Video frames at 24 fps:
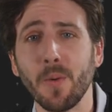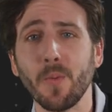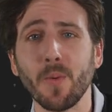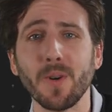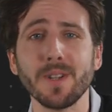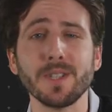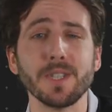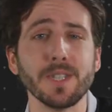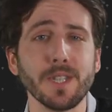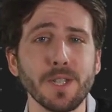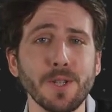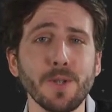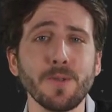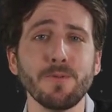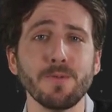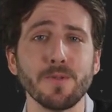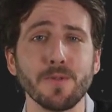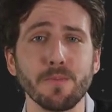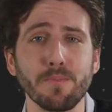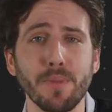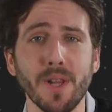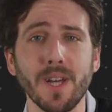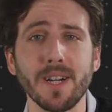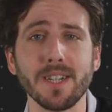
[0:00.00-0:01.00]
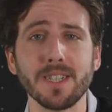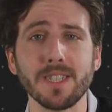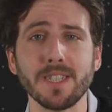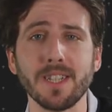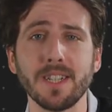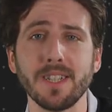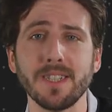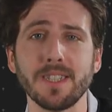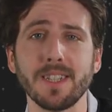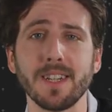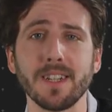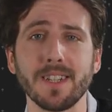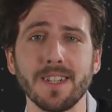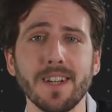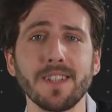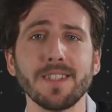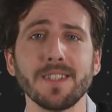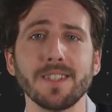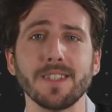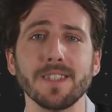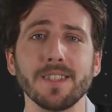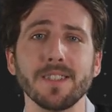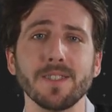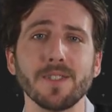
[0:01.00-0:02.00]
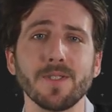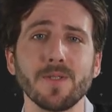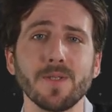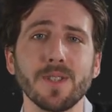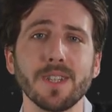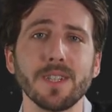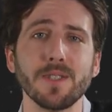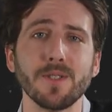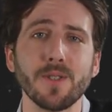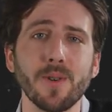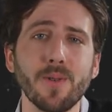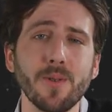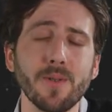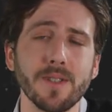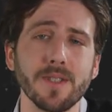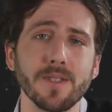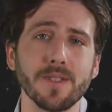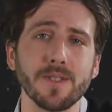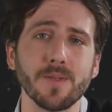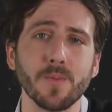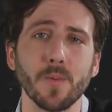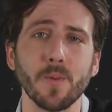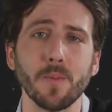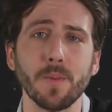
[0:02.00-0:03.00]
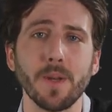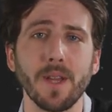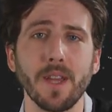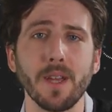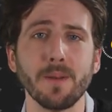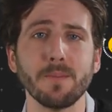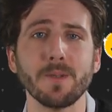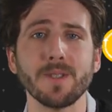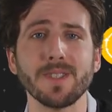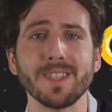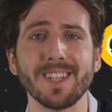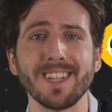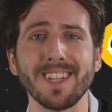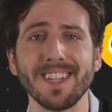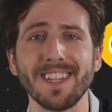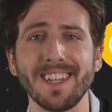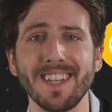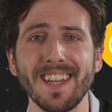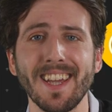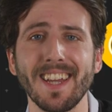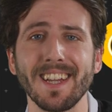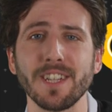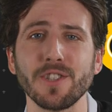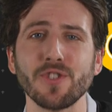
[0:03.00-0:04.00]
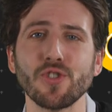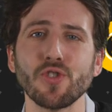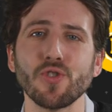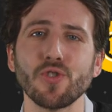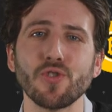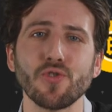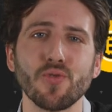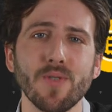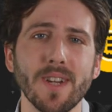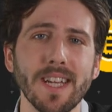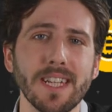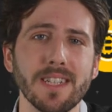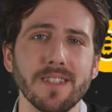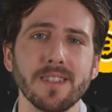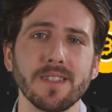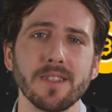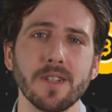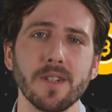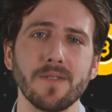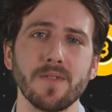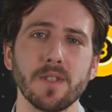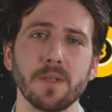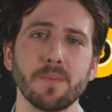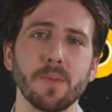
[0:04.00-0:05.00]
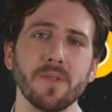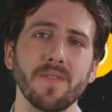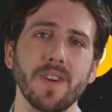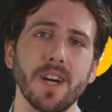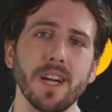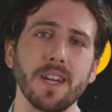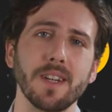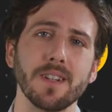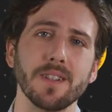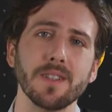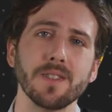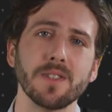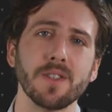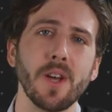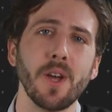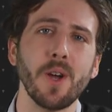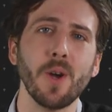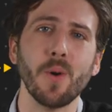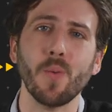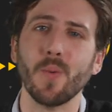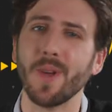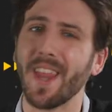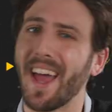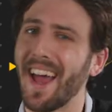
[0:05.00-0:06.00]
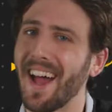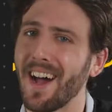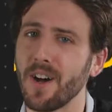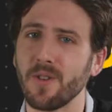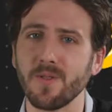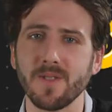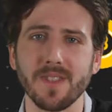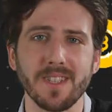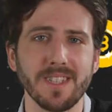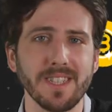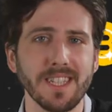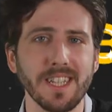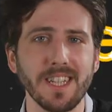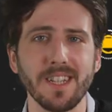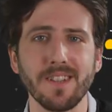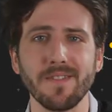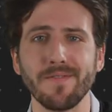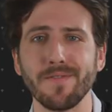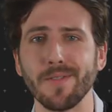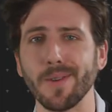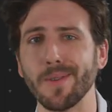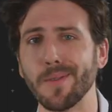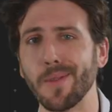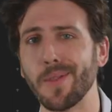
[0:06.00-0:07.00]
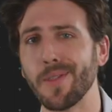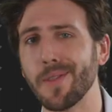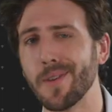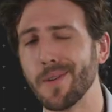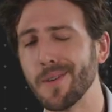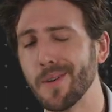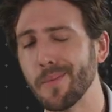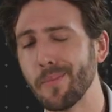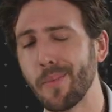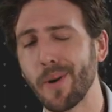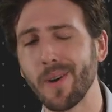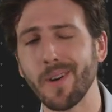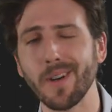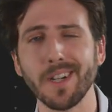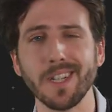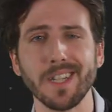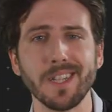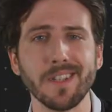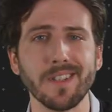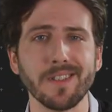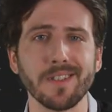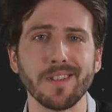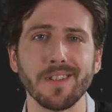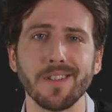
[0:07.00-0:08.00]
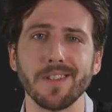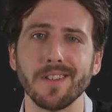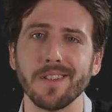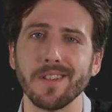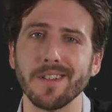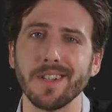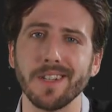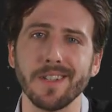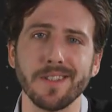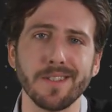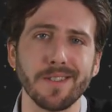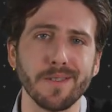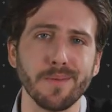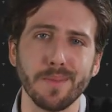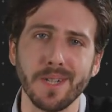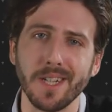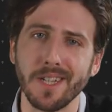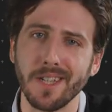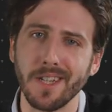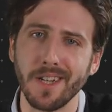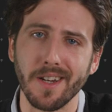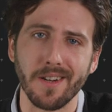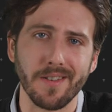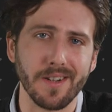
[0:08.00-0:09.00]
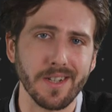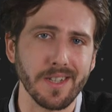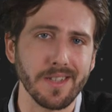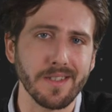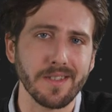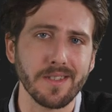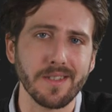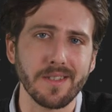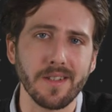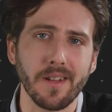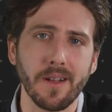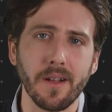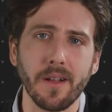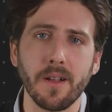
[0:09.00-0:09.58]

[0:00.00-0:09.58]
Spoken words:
want to use blockchain technology so that tourists will be able to connect straight to service providers without the need for third parties or intermediaries.